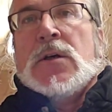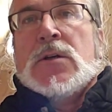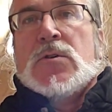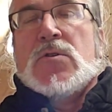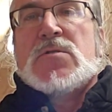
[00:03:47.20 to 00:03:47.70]

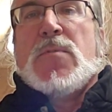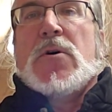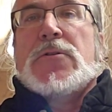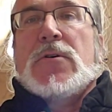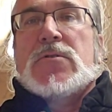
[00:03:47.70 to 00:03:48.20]
use
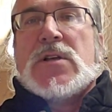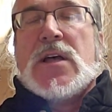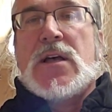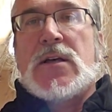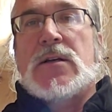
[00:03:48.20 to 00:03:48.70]
both those
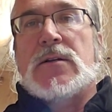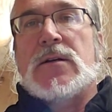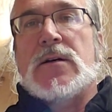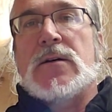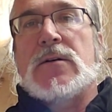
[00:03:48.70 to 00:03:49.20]

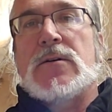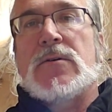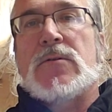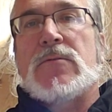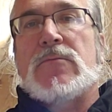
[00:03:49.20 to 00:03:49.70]

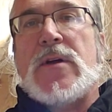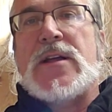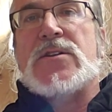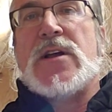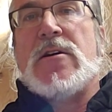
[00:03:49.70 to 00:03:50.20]

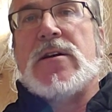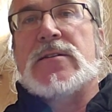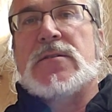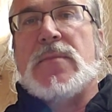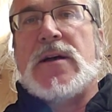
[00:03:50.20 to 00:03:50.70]
range areas
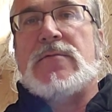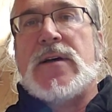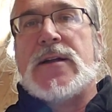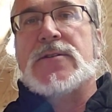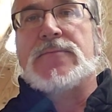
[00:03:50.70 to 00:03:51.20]
to my
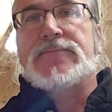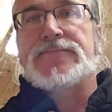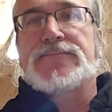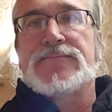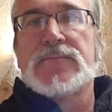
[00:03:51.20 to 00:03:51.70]
advantage.
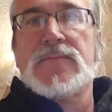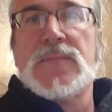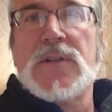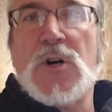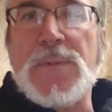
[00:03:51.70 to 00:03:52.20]

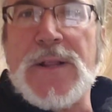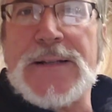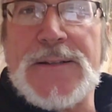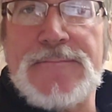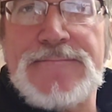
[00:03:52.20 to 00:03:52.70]
Hope you liked
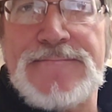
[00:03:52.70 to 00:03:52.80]
it.